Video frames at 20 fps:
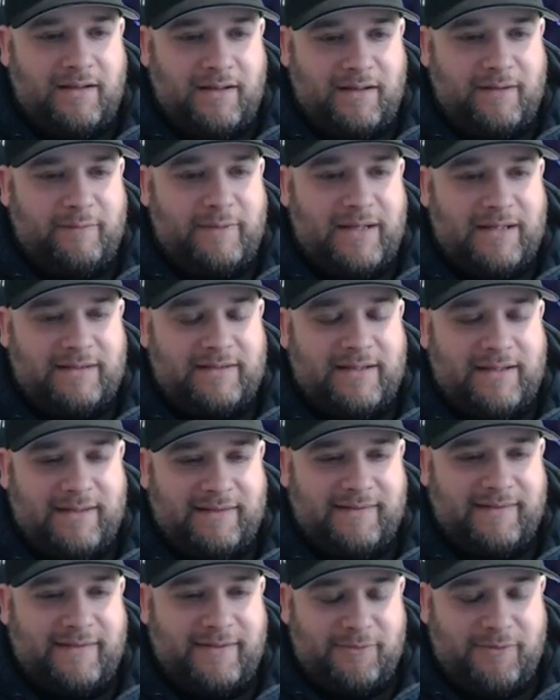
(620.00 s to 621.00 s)
Back
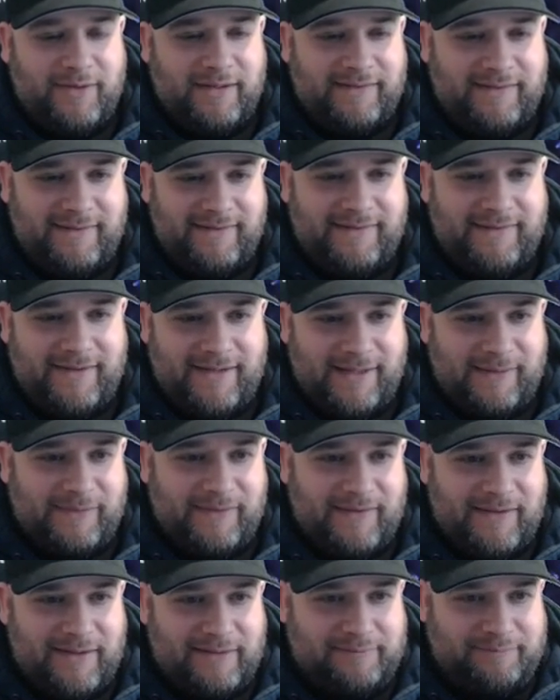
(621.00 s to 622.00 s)
taxes like Wesley Snipes, yeah.